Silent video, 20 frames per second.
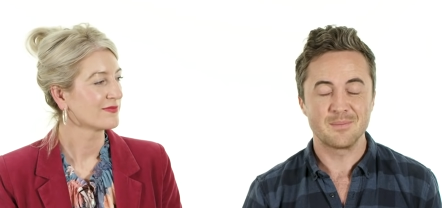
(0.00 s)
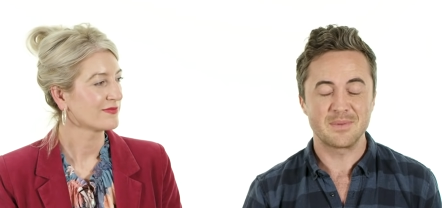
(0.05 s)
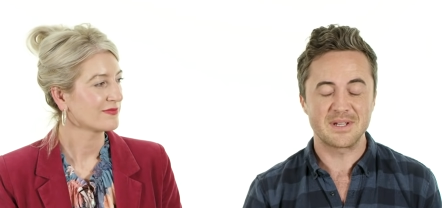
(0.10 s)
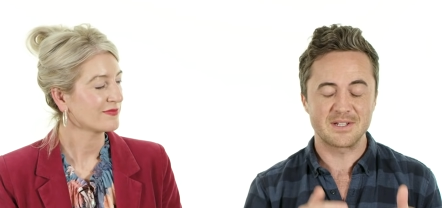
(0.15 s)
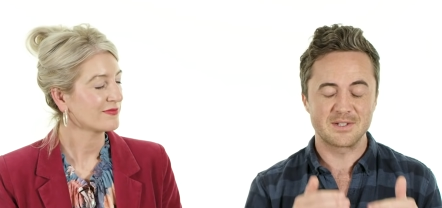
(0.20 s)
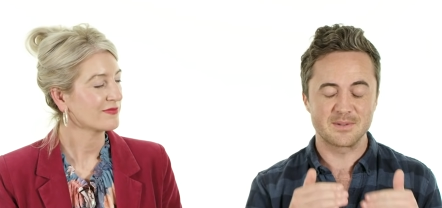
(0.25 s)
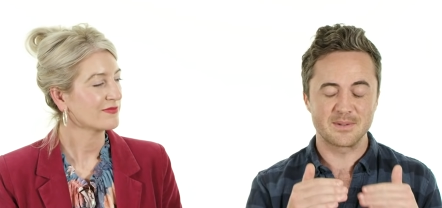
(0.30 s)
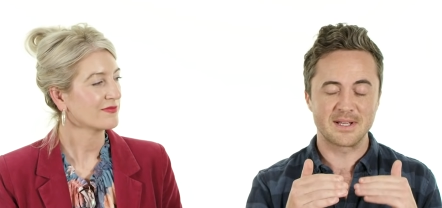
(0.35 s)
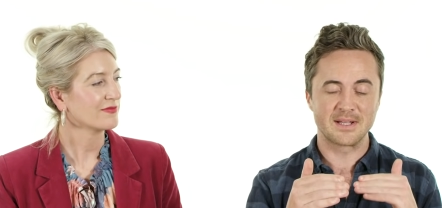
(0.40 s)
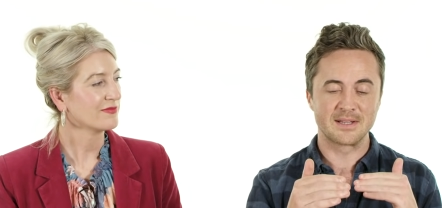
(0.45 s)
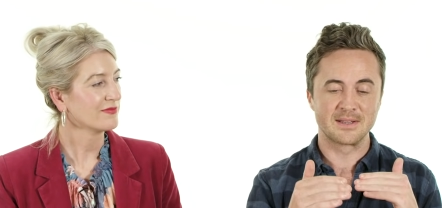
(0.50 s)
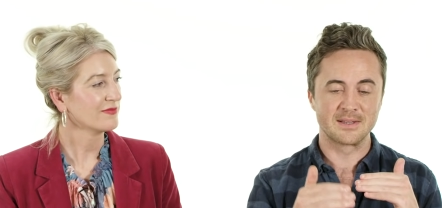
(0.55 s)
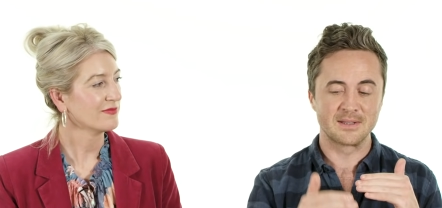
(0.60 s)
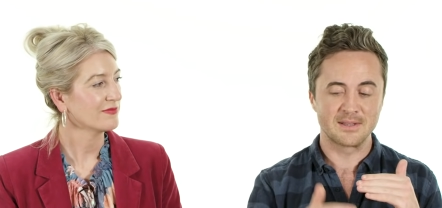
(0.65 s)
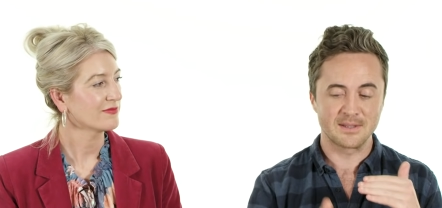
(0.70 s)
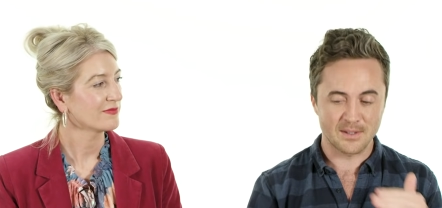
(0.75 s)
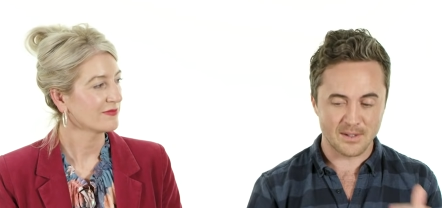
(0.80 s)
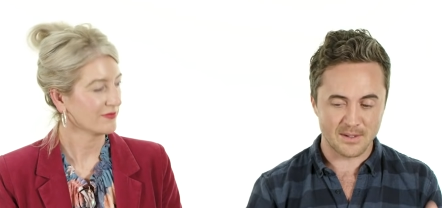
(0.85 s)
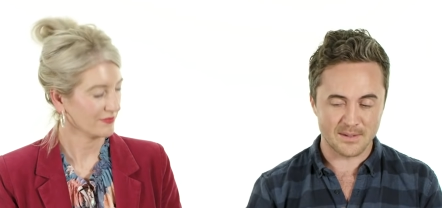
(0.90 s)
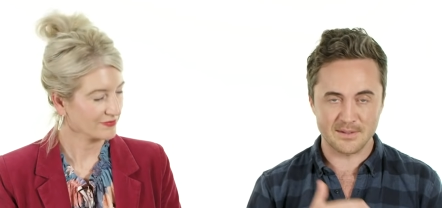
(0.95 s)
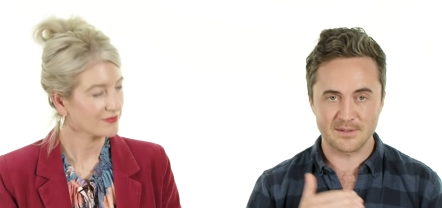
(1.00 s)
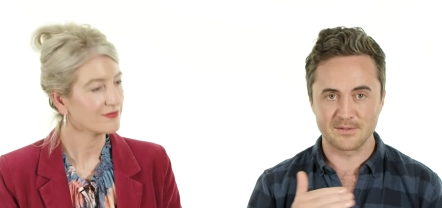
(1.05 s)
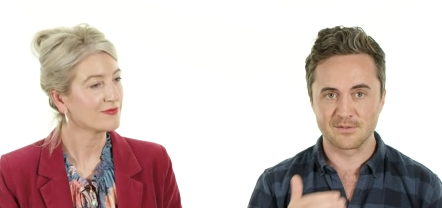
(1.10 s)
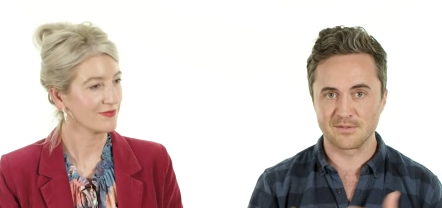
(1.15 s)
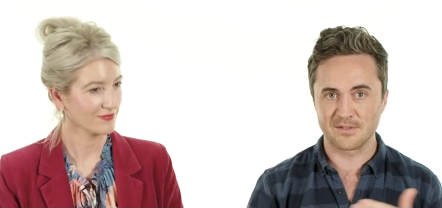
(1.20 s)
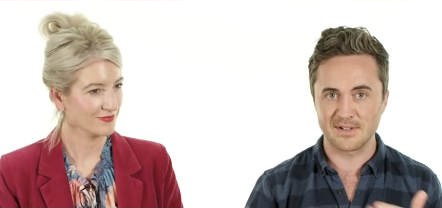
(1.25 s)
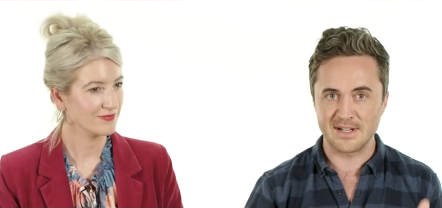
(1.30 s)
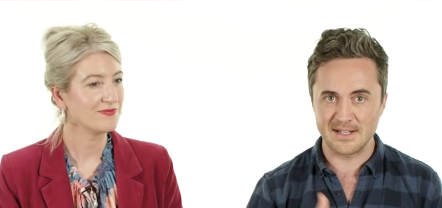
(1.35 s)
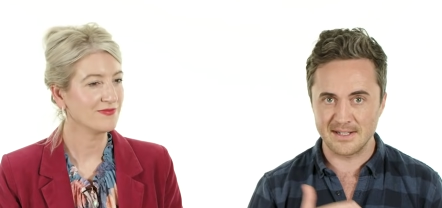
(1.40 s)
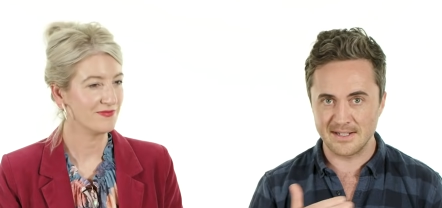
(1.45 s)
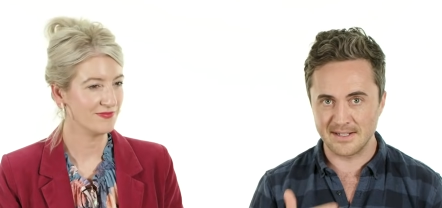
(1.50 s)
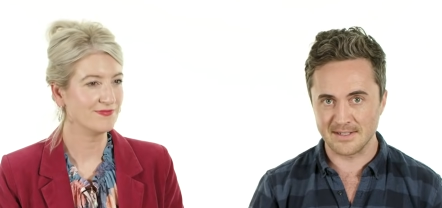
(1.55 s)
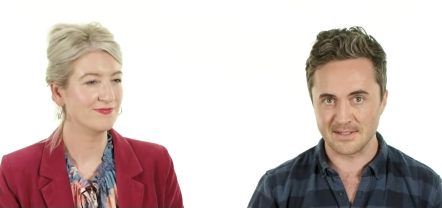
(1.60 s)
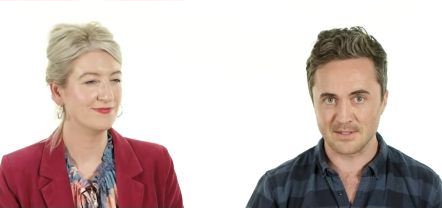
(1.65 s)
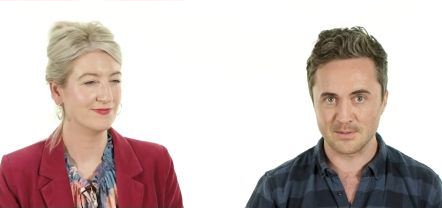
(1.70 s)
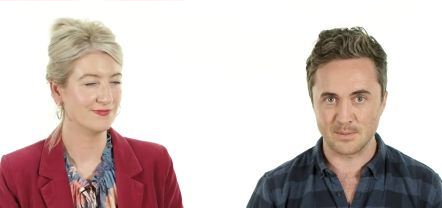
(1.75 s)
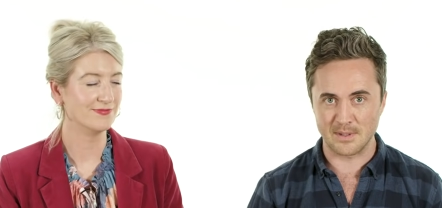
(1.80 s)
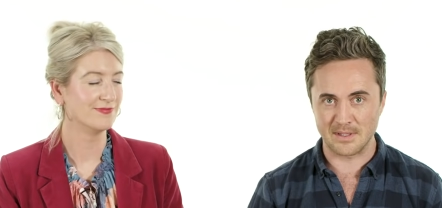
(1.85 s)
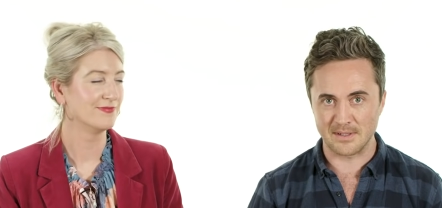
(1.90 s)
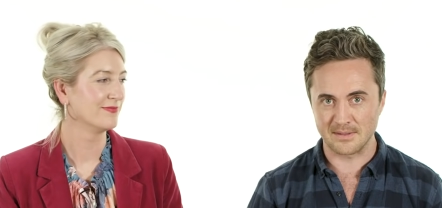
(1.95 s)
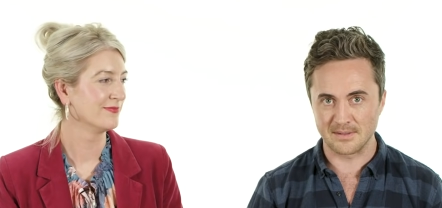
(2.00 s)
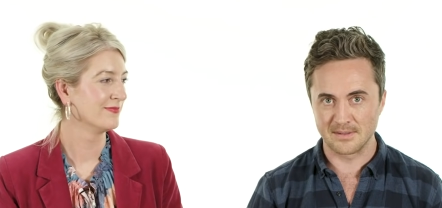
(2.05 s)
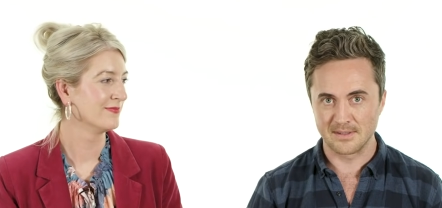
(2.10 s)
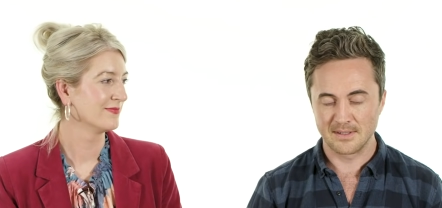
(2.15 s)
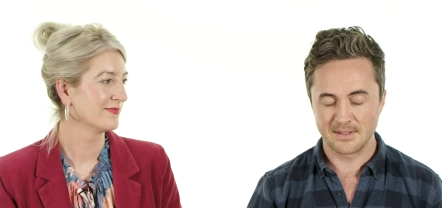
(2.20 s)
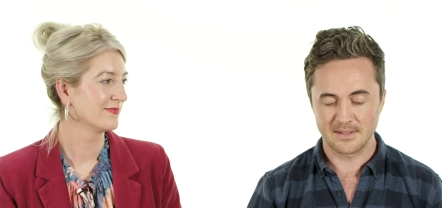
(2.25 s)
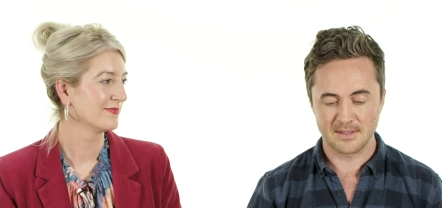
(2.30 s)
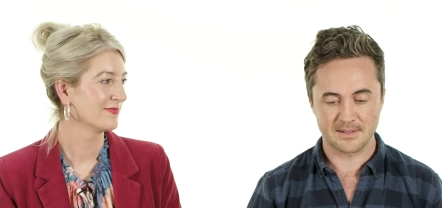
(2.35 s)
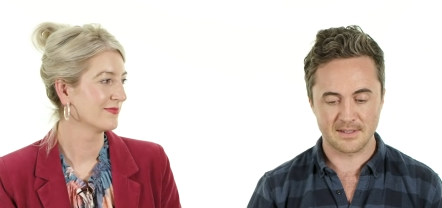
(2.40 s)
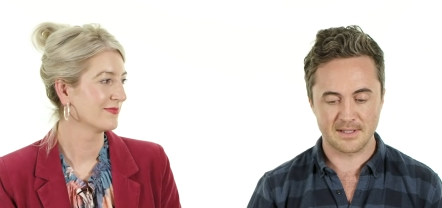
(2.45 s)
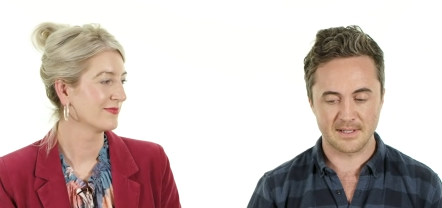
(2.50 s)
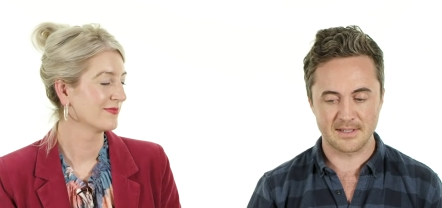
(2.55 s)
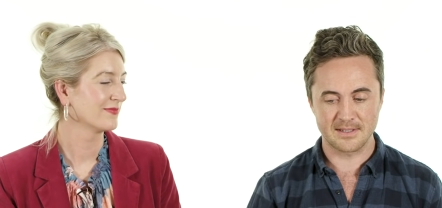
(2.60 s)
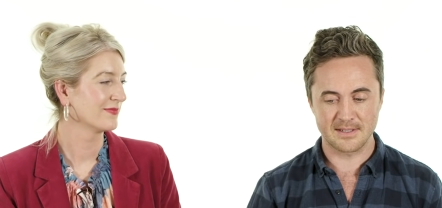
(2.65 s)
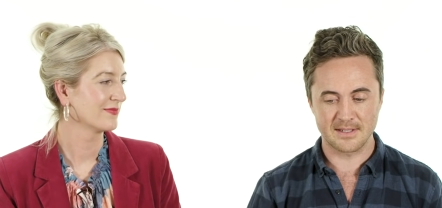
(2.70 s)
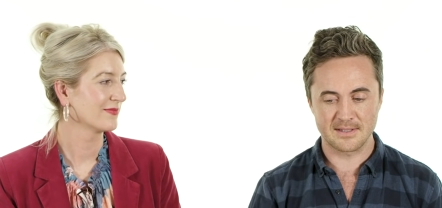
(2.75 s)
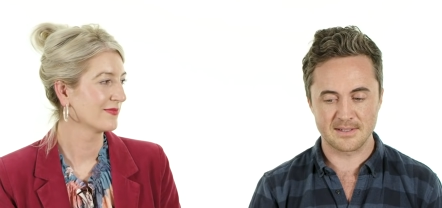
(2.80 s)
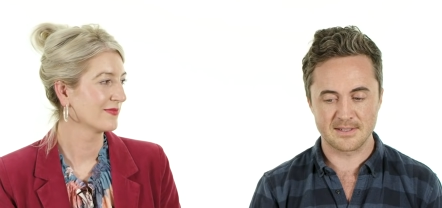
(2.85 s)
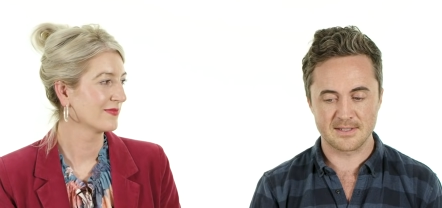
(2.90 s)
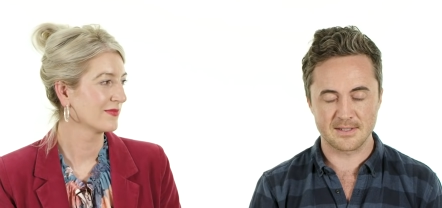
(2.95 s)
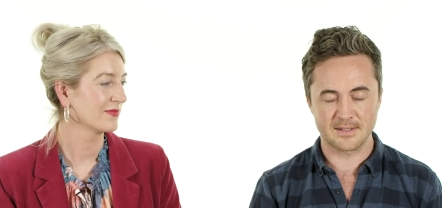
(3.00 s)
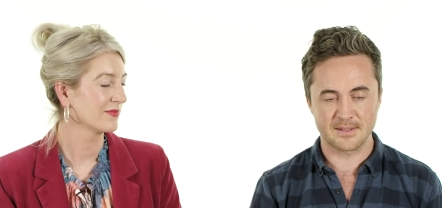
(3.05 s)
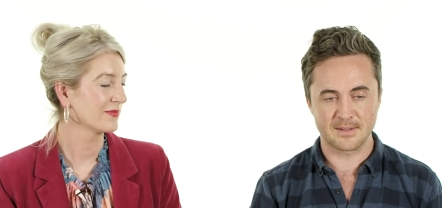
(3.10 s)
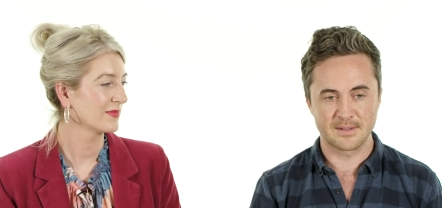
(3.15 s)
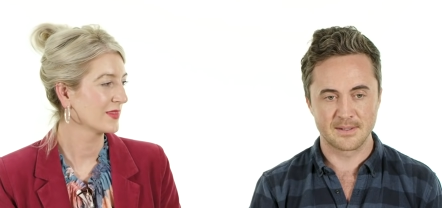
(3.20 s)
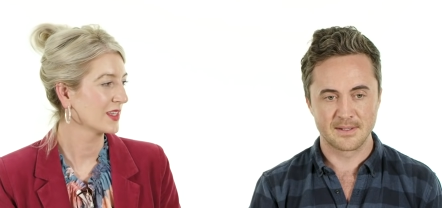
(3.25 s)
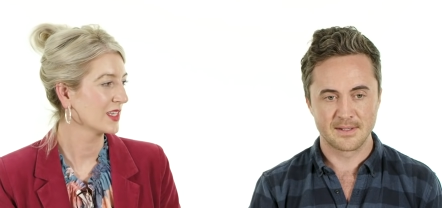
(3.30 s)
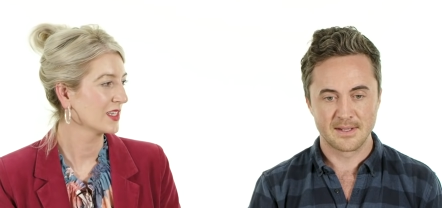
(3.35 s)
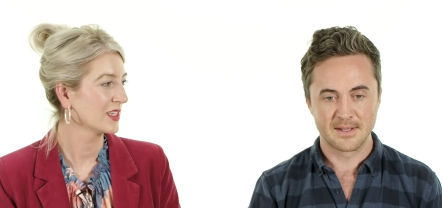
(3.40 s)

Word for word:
Speaker 1: but you're doing a lot of reading as mm. well. Okay, and so